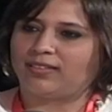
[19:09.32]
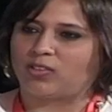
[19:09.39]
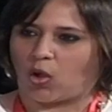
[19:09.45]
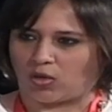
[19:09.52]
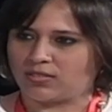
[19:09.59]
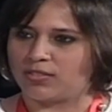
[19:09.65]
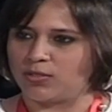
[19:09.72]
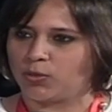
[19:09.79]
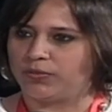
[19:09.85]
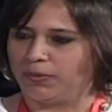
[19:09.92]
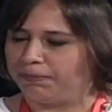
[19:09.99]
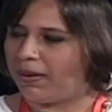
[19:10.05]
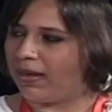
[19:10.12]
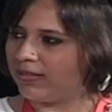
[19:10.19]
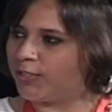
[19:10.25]
gotten over
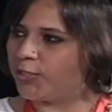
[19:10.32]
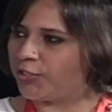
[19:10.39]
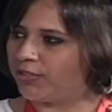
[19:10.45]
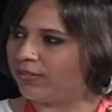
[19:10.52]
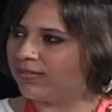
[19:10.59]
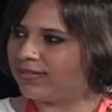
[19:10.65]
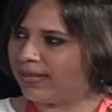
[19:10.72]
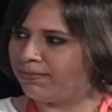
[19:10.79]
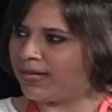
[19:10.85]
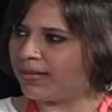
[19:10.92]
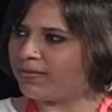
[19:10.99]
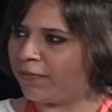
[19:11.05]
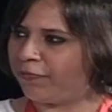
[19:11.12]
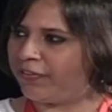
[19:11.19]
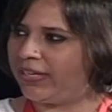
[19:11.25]
partition?
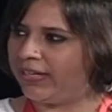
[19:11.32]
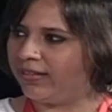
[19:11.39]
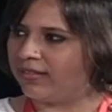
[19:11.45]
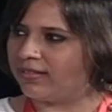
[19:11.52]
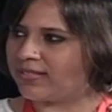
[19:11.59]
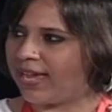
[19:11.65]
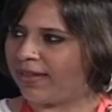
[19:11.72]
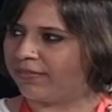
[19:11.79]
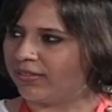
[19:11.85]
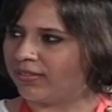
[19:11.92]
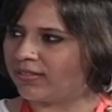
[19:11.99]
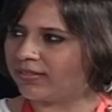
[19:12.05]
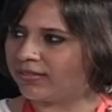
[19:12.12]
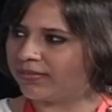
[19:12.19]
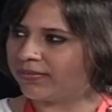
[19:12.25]
Sometimes I feel Indians haven't.